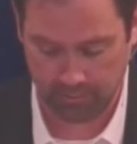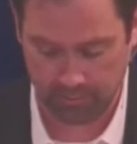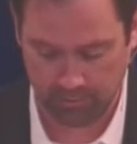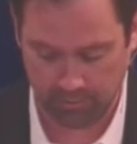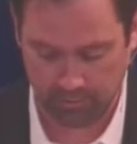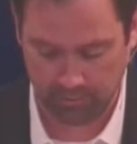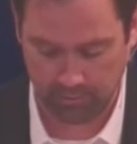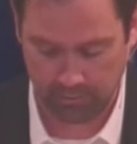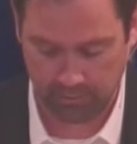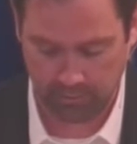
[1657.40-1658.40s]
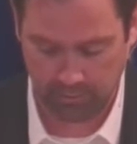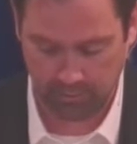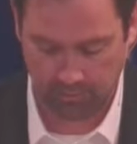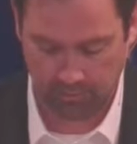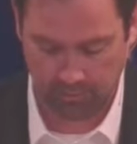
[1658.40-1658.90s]

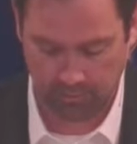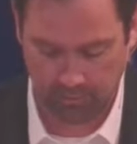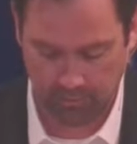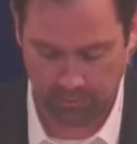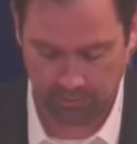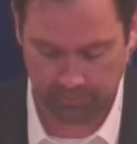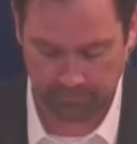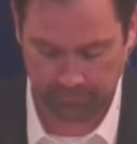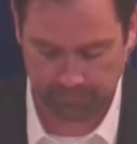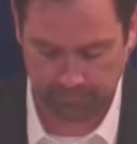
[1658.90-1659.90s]
[no speech]